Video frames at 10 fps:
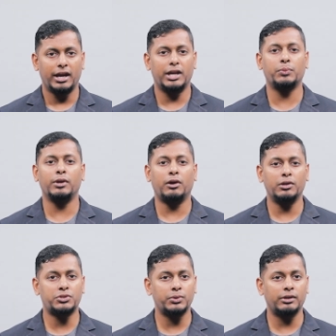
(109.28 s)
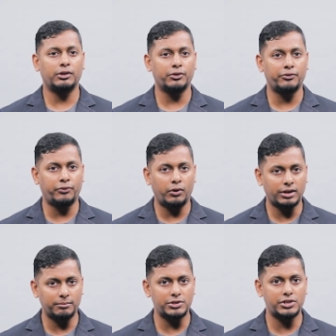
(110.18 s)
It will also include 4
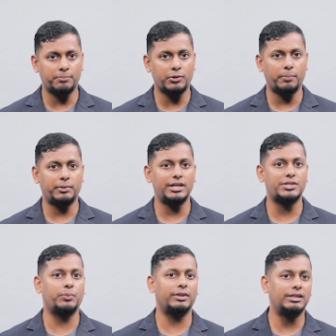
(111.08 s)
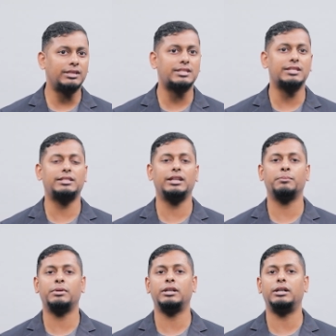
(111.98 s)
commercial properties within the
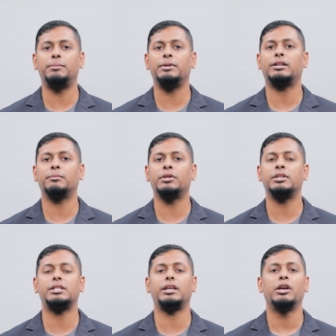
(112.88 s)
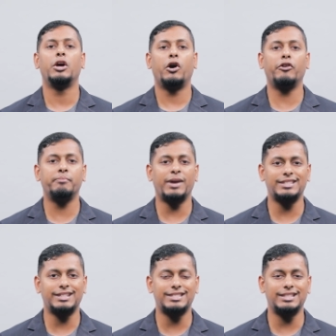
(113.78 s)
sustainable urban community of
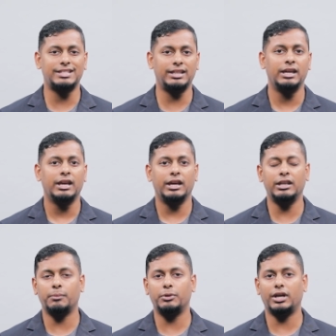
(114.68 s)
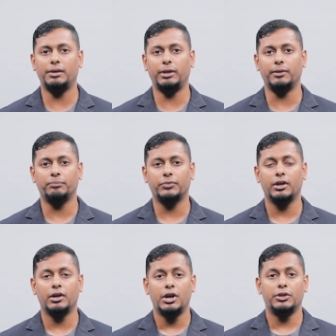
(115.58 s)
Masdar City in Abu Dhabi.
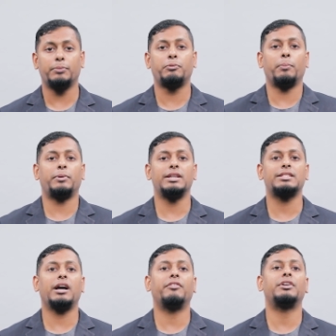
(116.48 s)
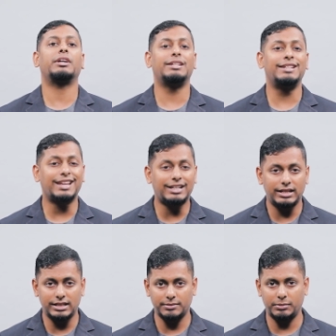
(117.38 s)
The properties cover a net
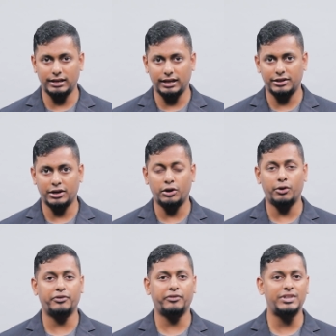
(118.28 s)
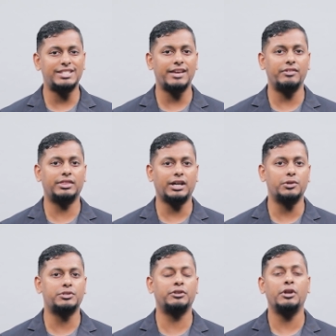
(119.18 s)
leasable area of
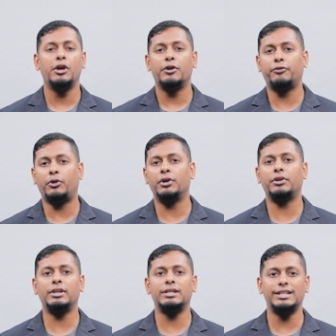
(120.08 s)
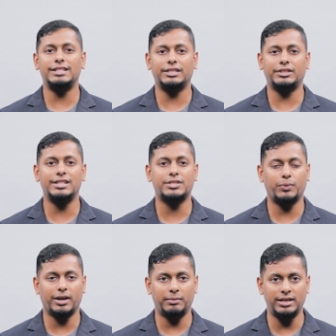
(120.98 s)
57,493
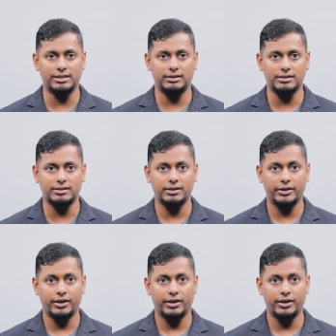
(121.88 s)
square meters.